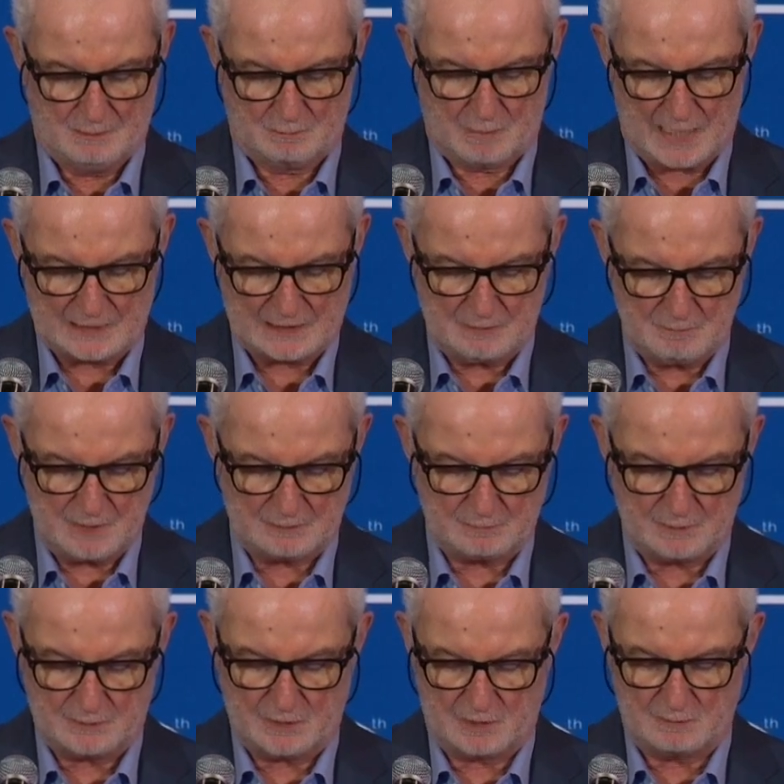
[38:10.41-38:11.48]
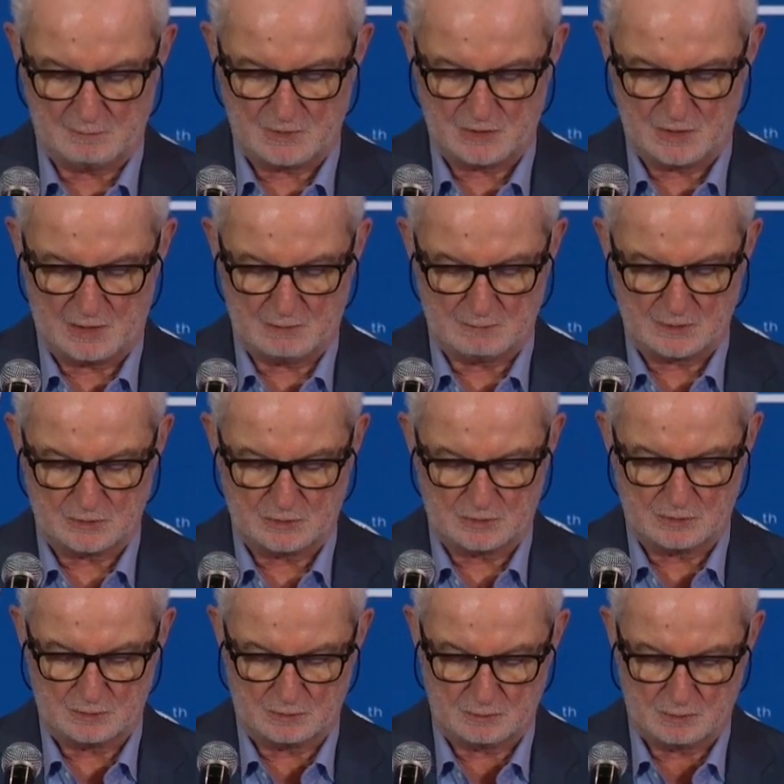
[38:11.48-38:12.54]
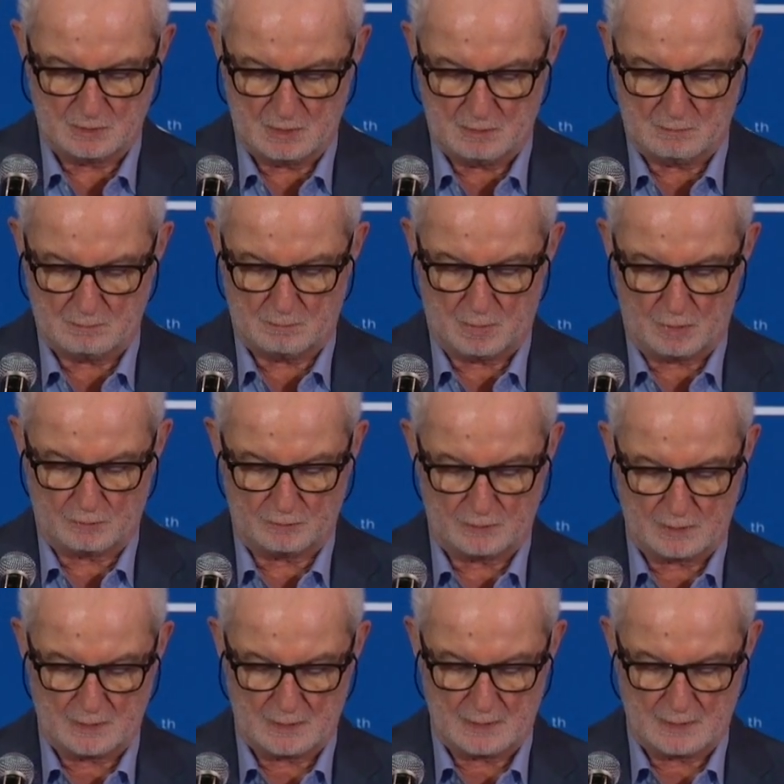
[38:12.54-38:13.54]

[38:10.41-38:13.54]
My commitment to the museum is to both